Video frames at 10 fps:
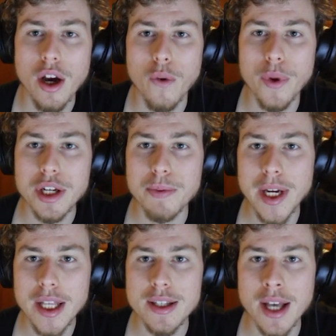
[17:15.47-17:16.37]
which
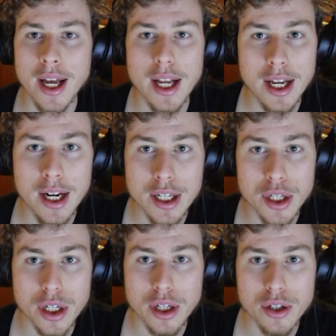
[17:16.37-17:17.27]
means that in
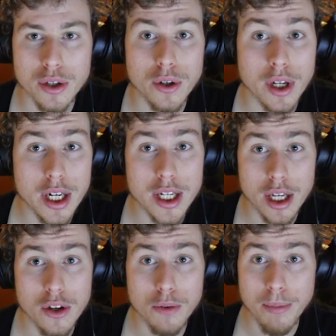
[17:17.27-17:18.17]
addition to
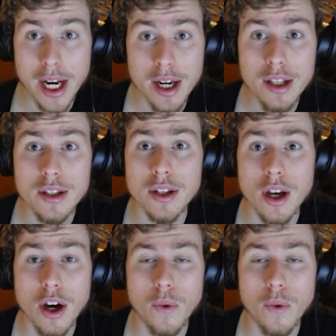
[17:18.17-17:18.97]
continued maintenance,